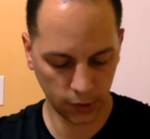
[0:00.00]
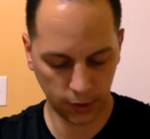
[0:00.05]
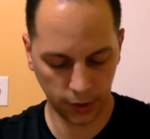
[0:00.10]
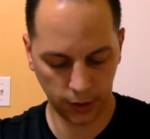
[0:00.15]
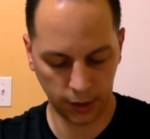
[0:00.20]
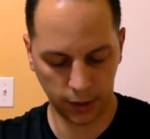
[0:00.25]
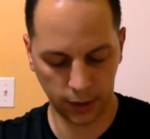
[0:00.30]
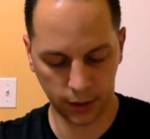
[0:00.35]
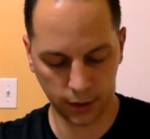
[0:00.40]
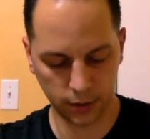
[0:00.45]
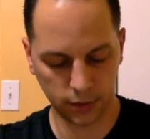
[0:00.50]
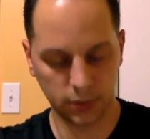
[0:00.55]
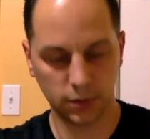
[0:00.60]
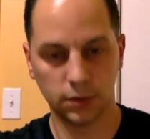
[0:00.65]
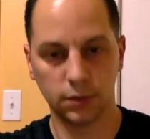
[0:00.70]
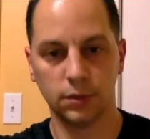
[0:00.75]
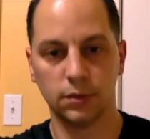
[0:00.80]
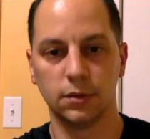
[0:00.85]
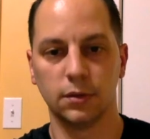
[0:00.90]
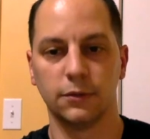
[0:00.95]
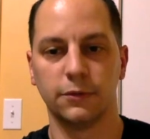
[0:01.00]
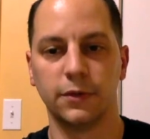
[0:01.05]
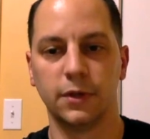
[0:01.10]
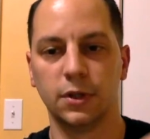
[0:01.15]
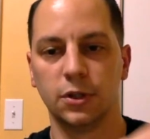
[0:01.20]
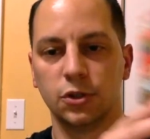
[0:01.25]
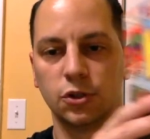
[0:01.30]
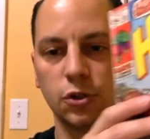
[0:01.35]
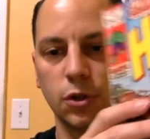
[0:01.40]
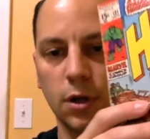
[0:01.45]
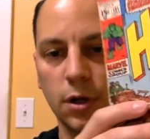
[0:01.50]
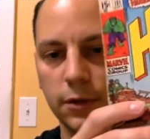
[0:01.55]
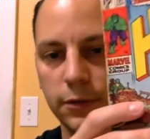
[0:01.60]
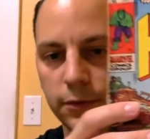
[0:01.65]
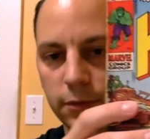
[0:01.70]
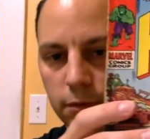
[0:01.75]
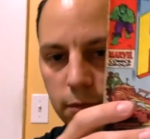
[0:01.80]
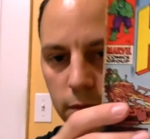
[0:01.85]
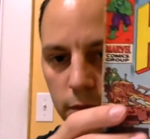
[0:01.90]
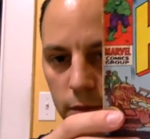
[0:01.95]
And to finish
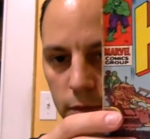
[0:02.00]
off,